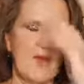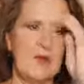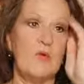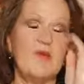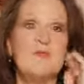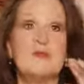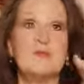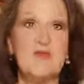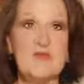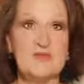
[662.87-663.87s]
I won't have
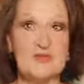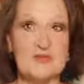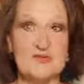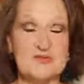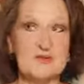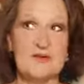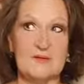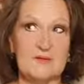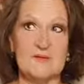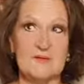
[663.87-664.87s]
them researched because I don't